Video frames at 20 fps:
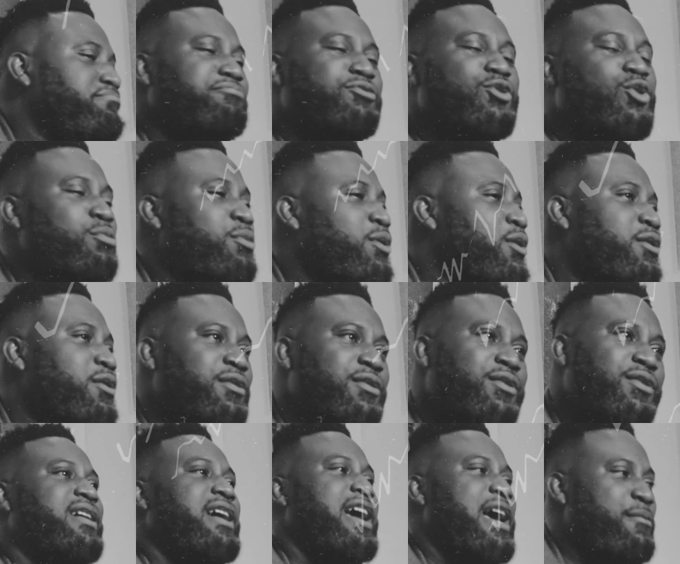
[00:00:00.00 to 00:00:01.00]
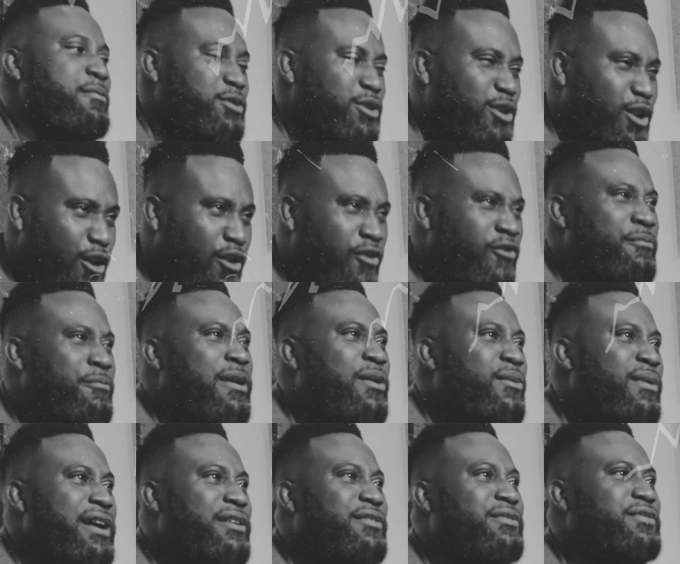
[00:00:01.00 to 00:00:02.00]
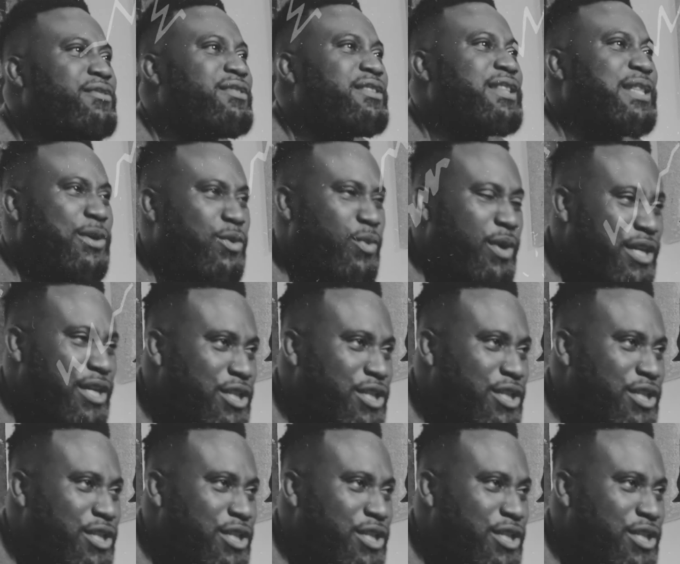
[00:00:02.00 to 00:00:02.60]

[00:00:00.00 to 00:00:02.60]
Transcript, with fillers: No more. I must love my wife the way